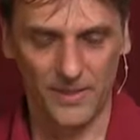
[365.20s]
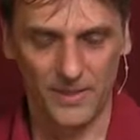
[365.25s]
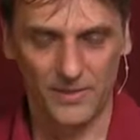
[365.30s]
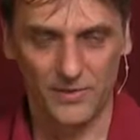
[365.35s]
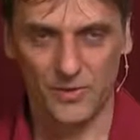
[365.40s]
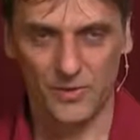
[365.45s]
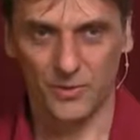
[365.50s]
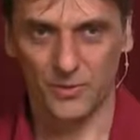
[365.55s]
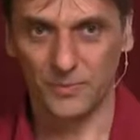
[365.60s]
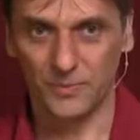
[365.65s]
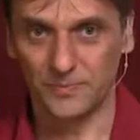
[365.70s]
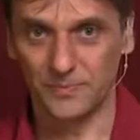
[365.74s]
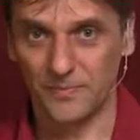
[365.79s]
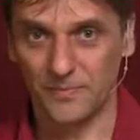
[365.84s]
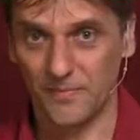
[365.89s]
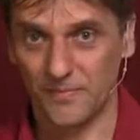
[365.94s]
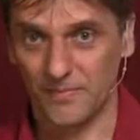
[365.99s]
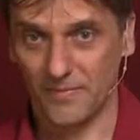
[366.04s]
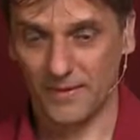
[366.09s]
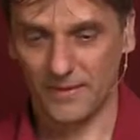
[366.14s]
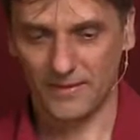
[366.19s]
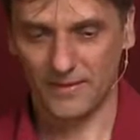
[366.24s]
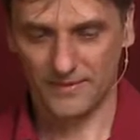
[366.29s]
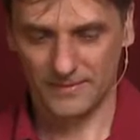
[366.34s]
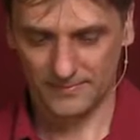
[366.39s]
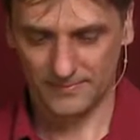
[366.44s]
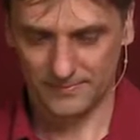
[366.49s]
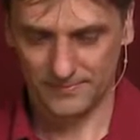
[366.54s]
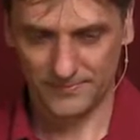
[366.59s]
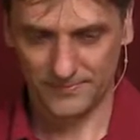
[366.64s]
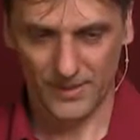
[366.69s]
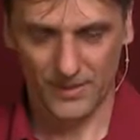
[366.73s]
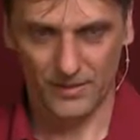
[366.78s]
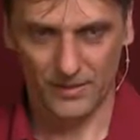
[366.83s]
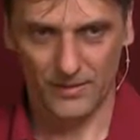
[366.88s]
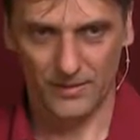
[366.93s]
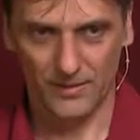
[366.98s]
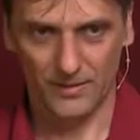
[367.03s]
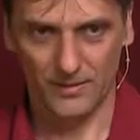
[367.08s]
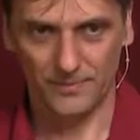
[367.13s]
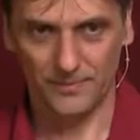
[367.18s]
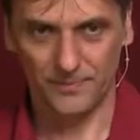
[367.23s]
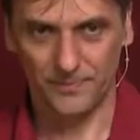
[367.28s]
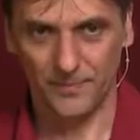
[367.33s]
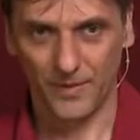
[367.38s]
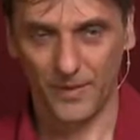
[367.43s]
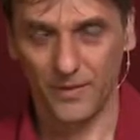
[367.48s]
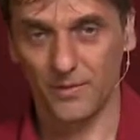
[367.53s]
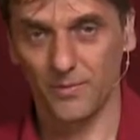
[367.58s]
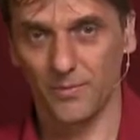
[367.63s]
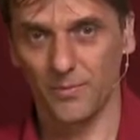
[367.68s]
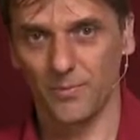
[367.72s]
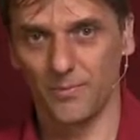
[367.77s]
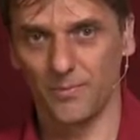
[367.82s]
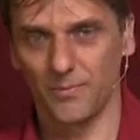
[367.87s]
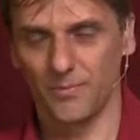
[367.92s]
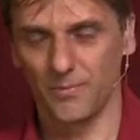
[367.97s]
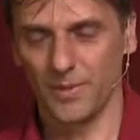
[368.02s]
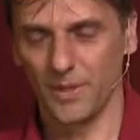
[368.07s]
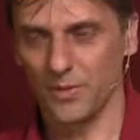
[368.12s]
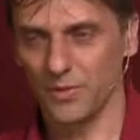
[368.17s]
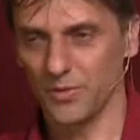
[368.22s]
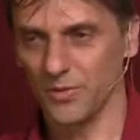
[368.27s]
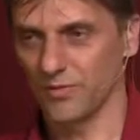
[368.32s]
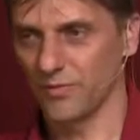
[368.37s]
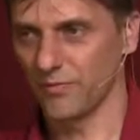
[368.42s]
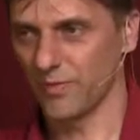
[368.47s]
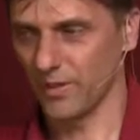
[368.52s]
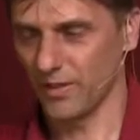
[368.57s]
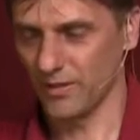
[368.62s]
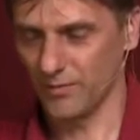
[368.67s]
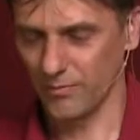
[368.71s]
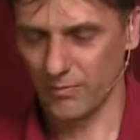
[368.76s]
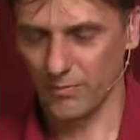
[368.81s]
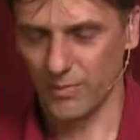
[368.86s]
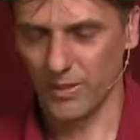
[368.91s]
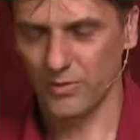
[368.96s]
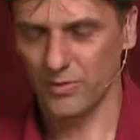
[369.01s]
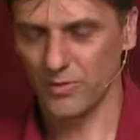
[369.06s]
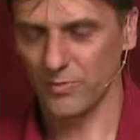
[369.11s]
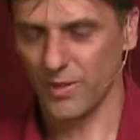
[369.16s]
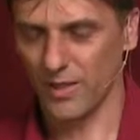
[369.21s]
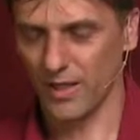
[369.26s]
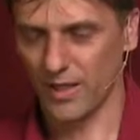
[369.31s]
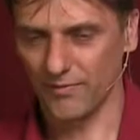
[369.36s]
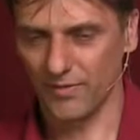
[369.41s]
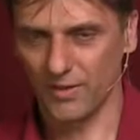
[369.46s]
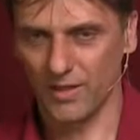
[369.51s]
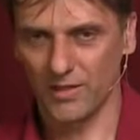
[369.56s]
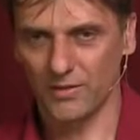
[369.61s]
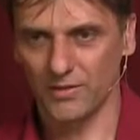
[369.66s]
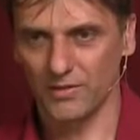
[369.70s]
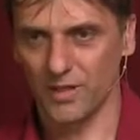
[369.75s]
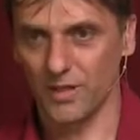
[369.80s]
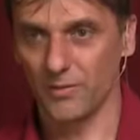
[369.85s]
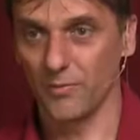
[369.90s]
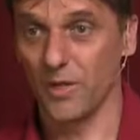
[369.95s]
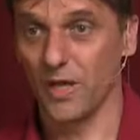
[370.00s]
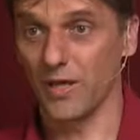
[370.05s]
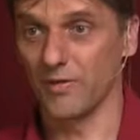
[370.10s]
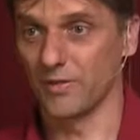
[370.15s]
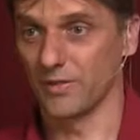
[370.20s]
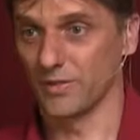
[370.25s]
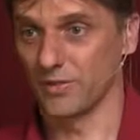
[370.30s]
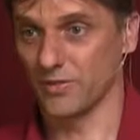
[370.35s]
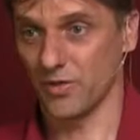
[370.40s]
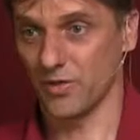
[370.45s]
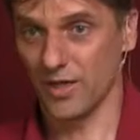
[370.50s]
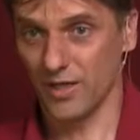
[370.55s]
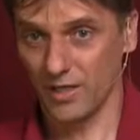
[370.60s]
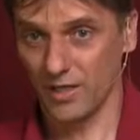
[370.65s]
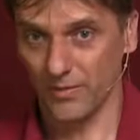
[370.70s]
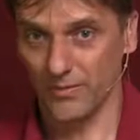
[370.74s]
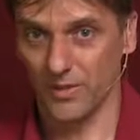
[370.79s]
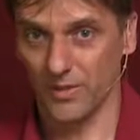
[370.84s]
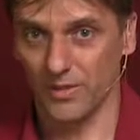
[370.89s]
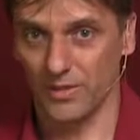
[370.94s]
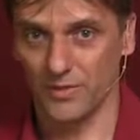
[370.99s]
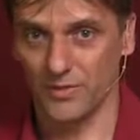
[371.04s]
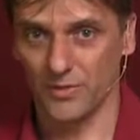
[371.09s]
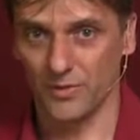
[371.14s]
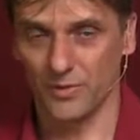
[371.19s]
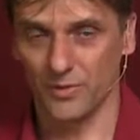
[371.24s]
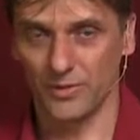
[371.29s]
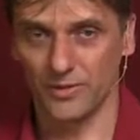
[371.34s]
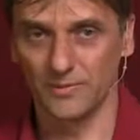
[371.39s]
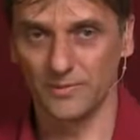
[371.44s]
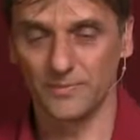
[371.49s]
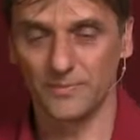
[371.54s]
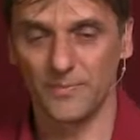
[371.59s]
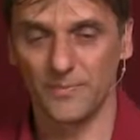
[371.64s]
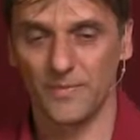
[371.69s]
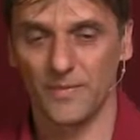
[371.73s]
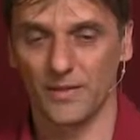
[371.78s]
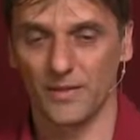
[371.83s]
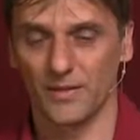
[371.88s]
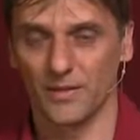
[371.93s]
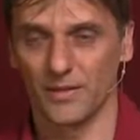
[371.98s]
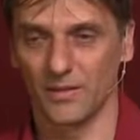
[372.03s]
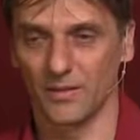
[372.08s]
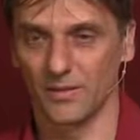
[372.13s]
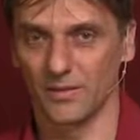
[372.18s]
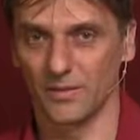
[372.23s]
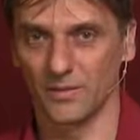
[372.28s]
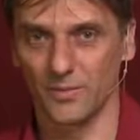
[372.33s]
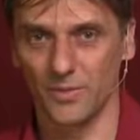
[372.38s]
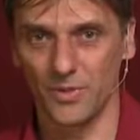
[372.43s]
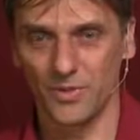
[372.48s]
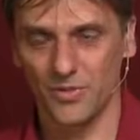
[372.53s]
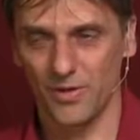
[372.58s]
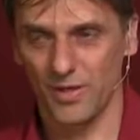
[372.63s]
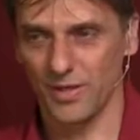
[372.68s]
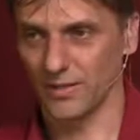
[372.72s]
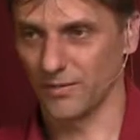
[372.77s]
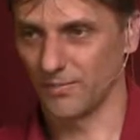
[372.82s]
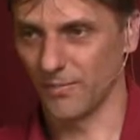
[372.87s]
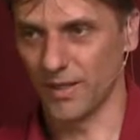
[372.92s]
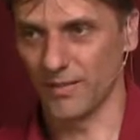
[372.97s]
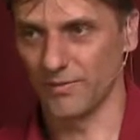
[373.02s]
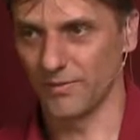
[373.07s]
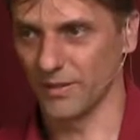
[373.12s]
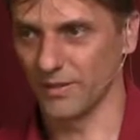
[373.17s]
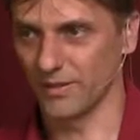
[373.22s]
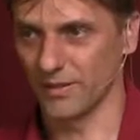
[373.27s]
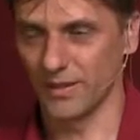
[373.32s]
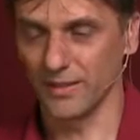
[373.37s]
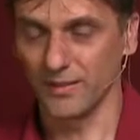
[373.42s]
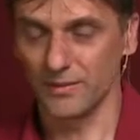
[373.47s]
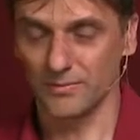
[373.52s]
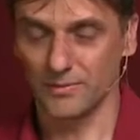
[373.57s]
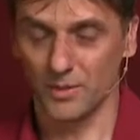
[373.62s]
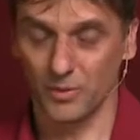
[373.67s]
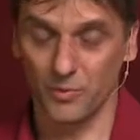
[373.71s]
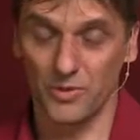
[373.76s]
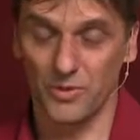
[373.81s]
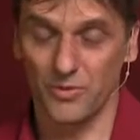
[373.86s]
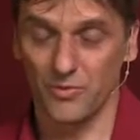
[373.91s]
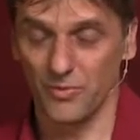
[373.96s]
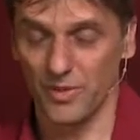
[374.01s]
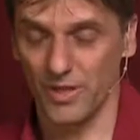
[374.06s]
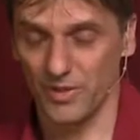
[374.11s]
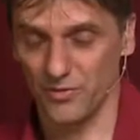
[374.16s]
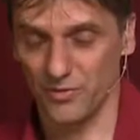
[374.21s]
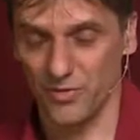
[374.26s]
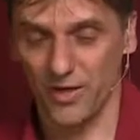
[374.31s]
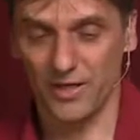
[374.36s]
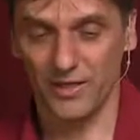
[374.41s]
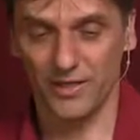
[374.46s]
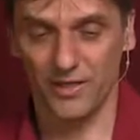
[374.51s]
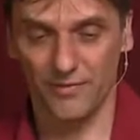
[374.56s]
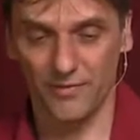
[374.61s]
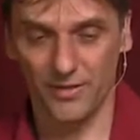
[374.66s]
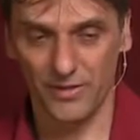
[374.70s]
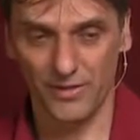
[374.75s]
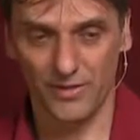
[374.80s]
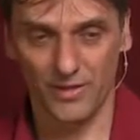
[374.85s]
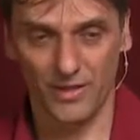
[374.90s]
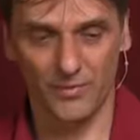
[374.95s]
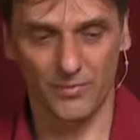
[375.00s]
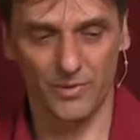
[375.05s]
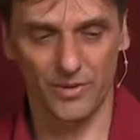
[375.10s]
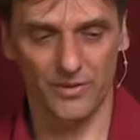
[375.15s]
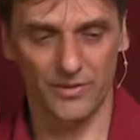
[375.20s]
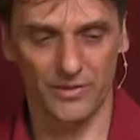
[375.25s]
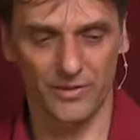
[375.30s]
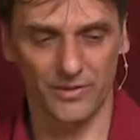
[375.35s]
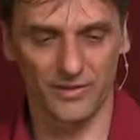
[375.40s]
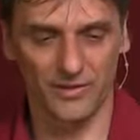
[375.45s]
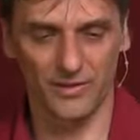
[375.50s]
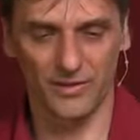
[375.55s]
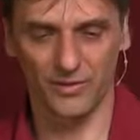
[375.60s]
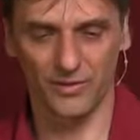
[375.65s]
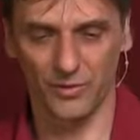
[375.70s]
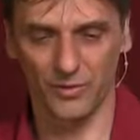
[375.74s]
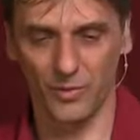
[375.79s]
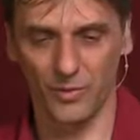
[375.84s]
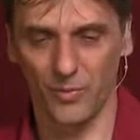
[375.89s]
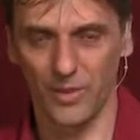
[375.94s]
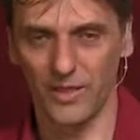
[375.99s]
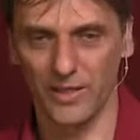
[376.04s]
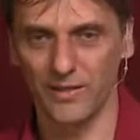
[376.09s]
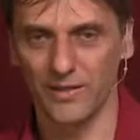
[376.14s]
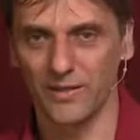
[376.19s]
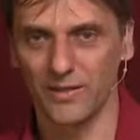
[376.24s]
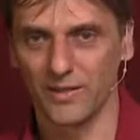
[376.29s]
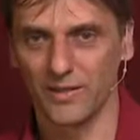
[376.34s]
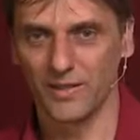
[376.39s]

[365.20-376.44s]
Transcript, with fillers: so uh, because of we, because we love garden and we have a struggling with our soil, uh, we try everything or we, we are trying everything and we learn uh, on the way.